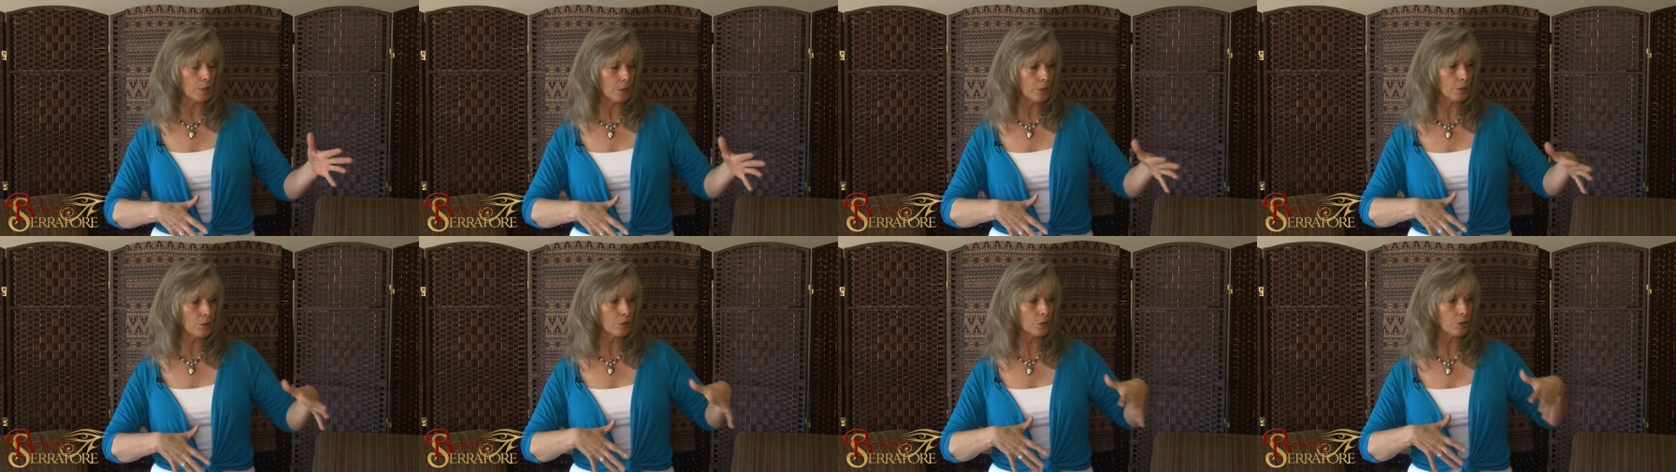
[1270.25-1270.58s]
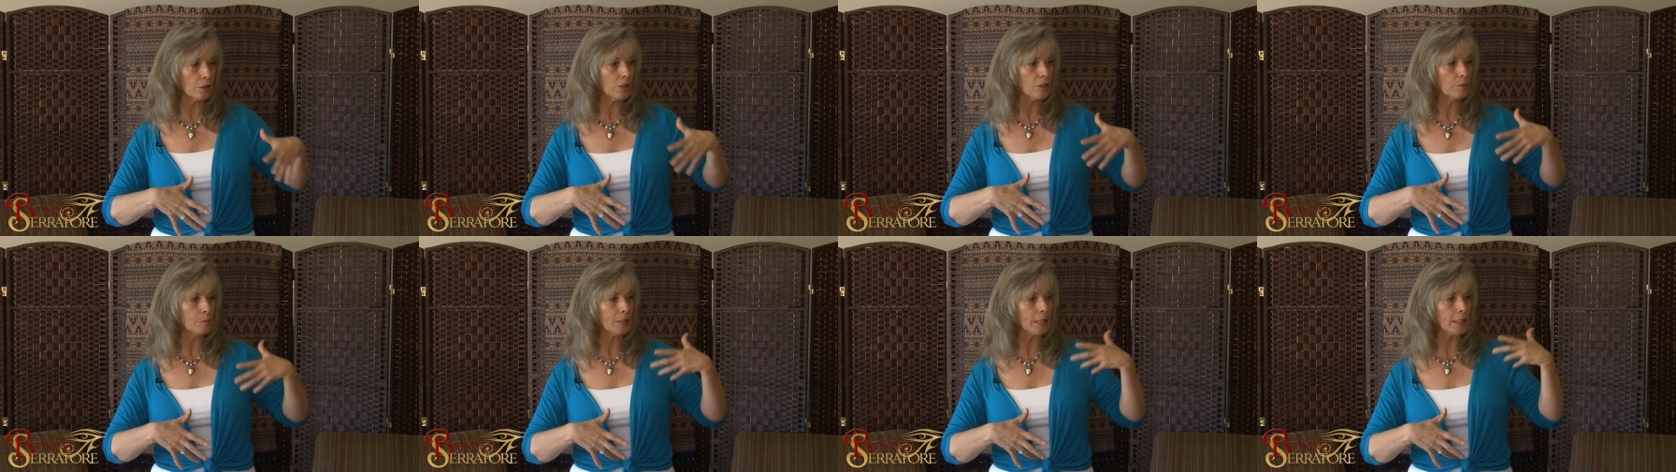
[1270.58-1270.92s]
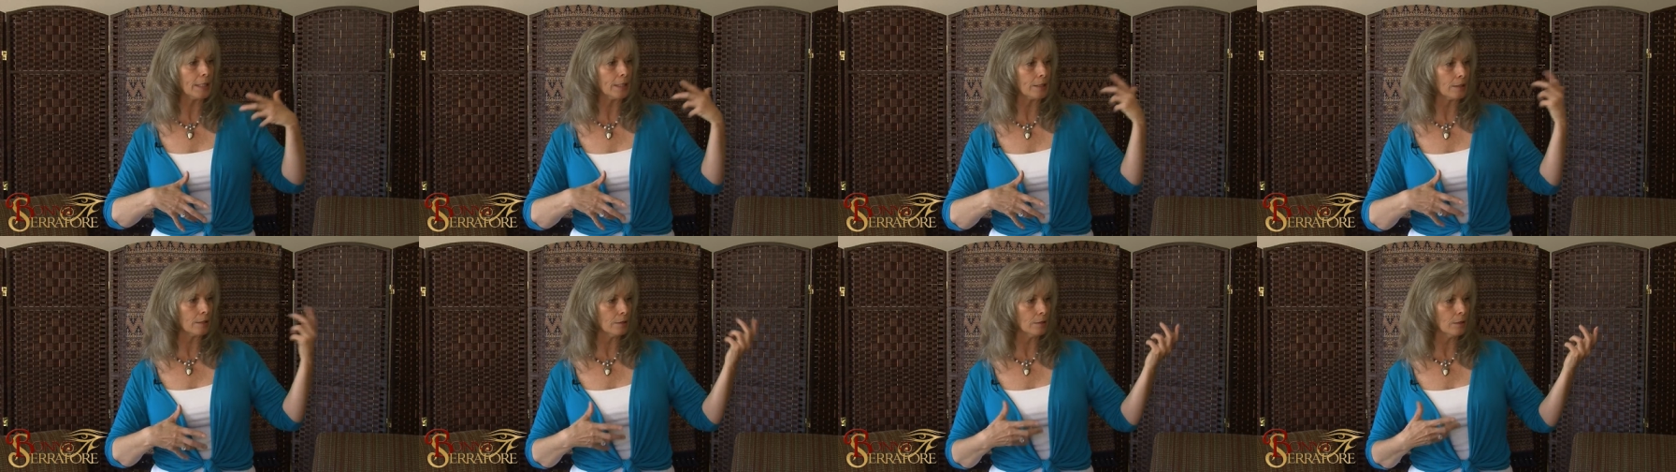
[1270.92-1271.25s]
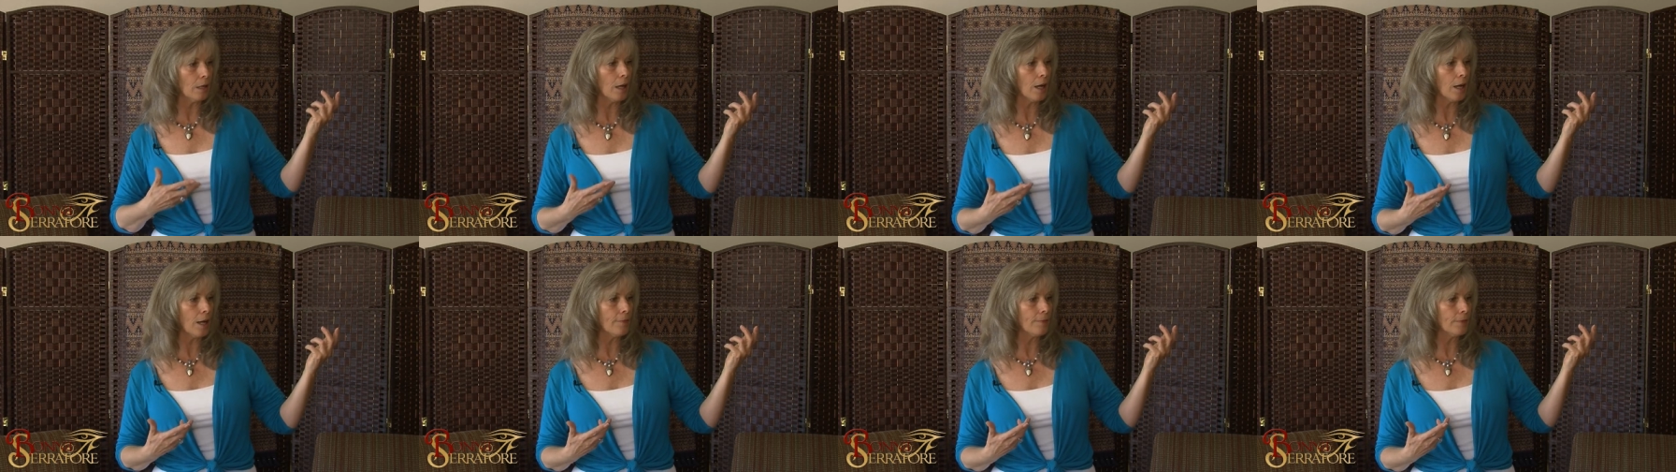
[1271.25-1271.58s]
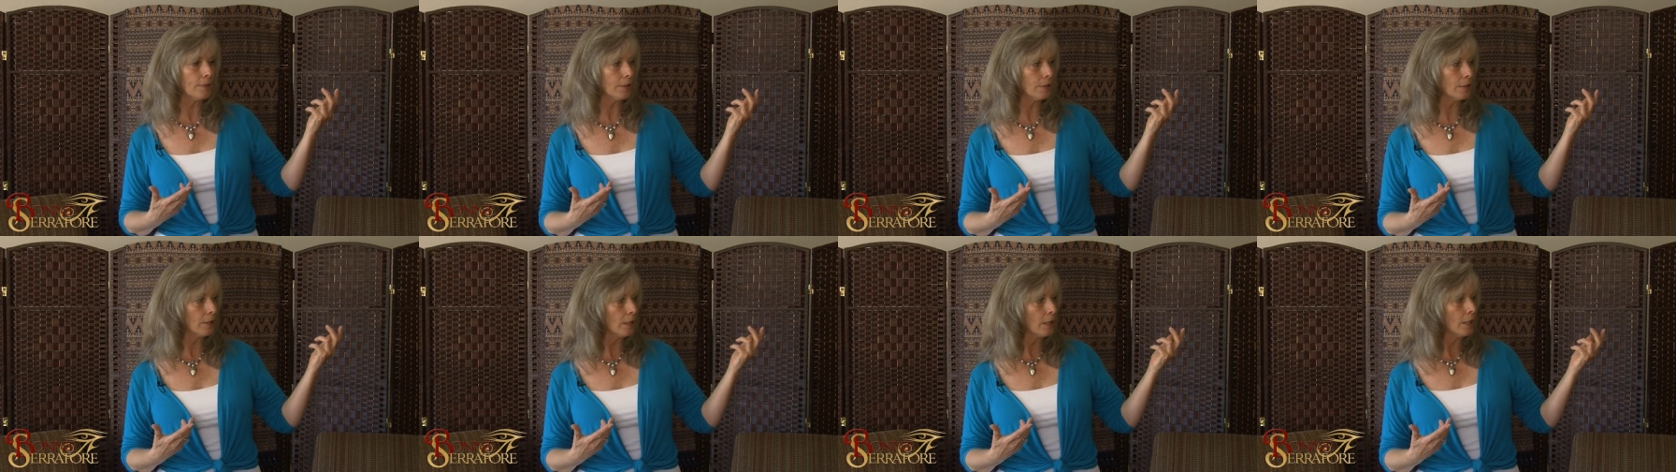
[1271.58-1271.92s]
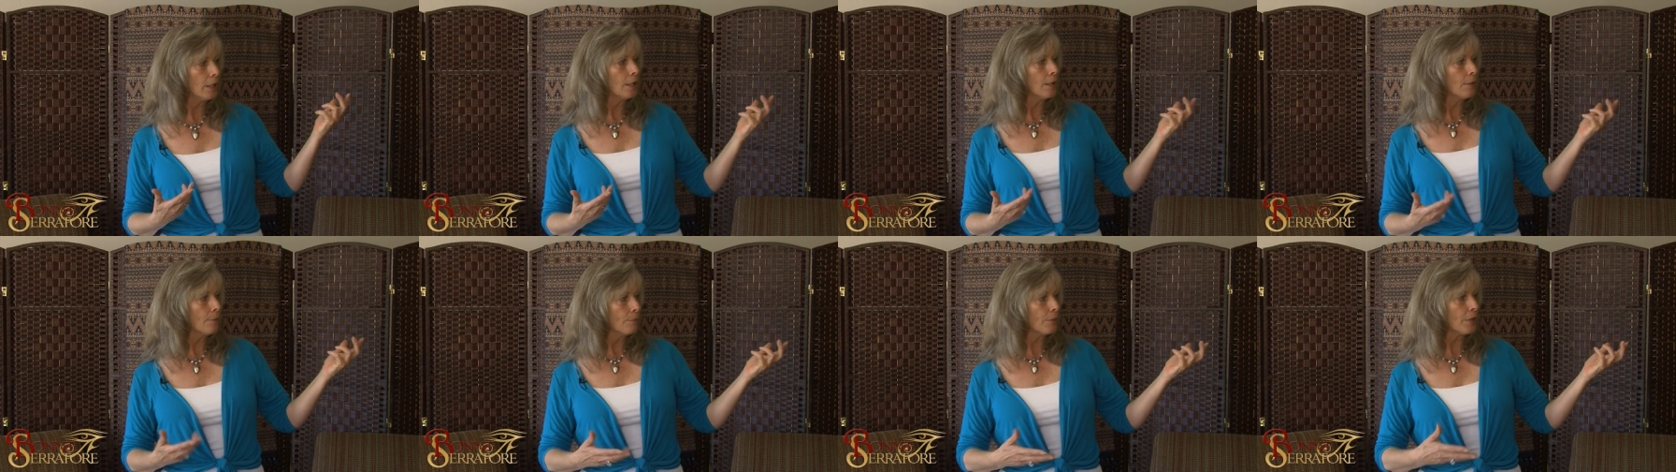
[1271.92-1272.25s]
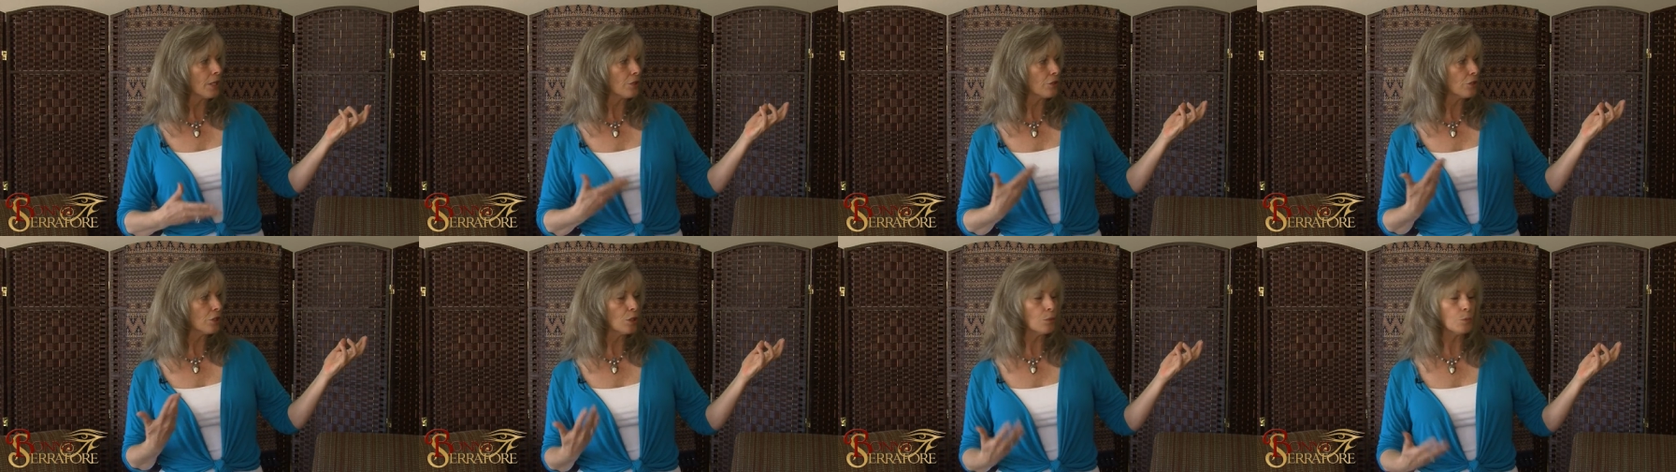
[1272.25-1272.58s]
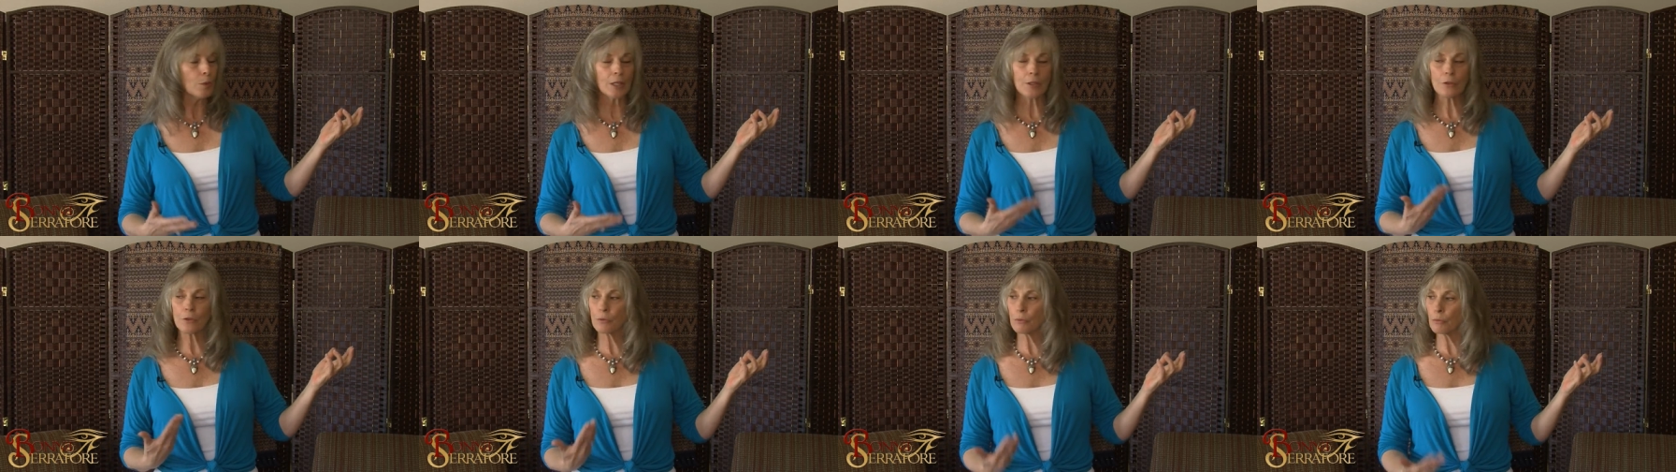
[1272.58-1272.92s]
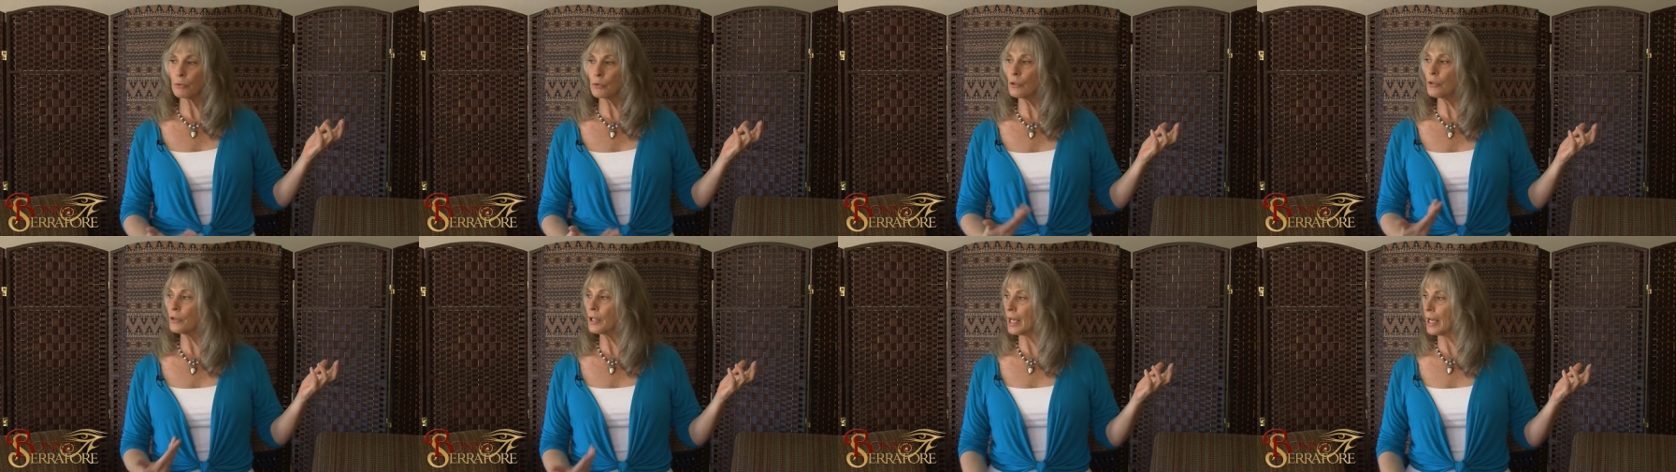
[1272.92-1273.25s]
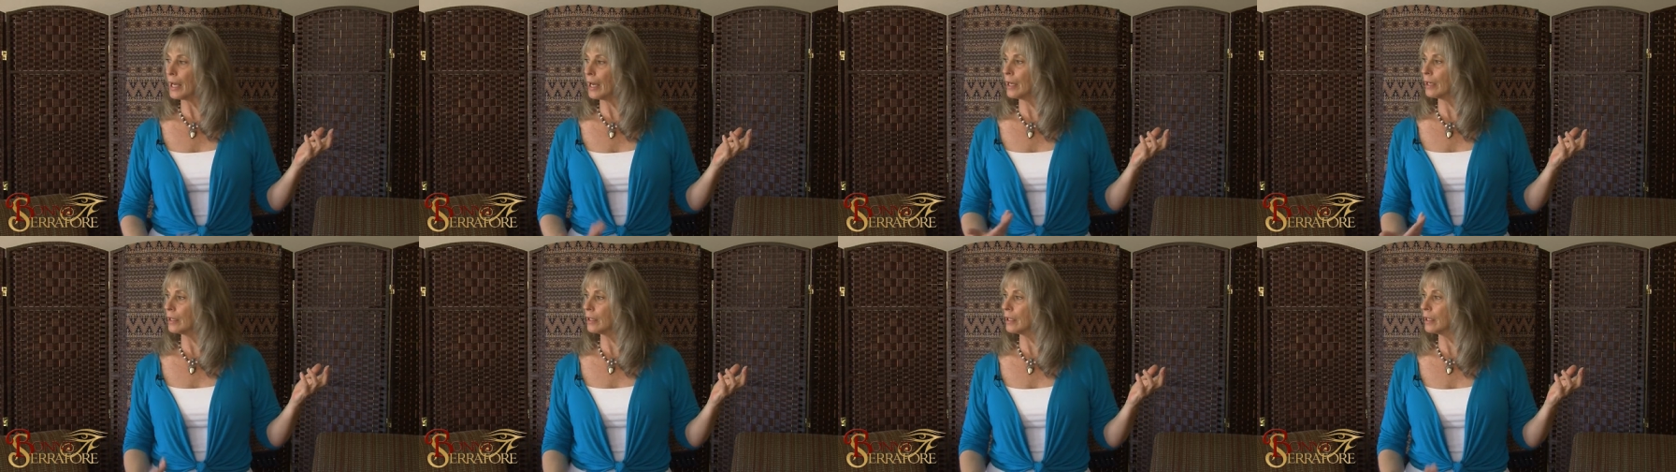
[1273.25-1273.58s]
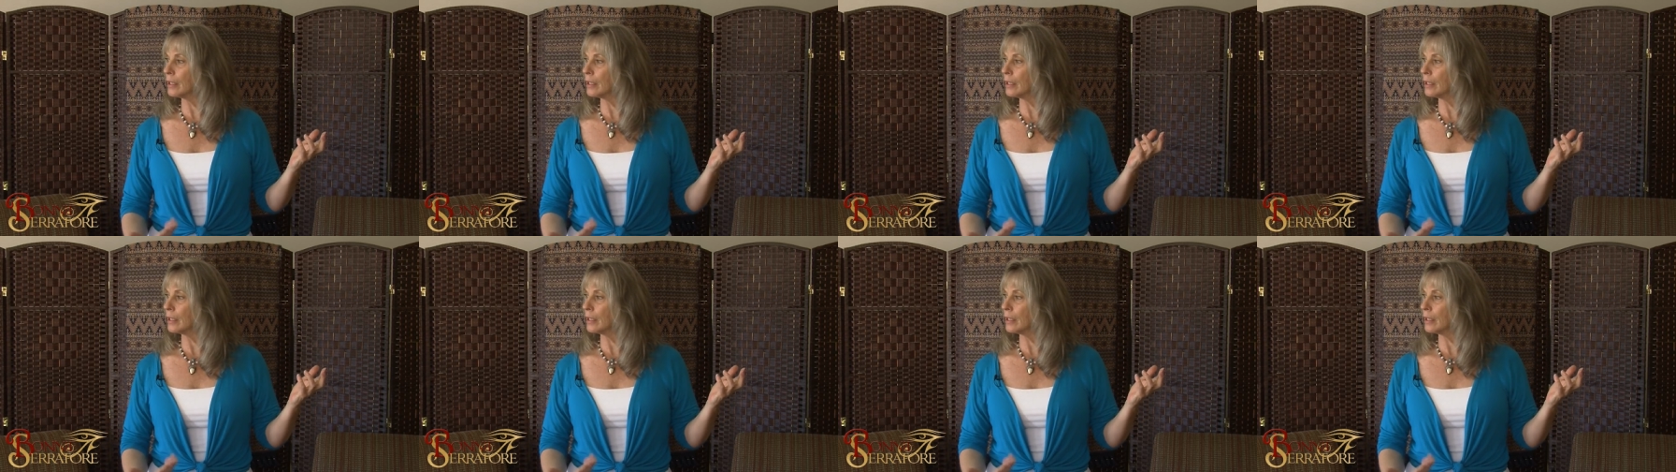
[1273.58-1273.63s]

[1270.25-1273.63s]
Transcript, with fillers: you know, starting to be eaten alive, and, and she went through that.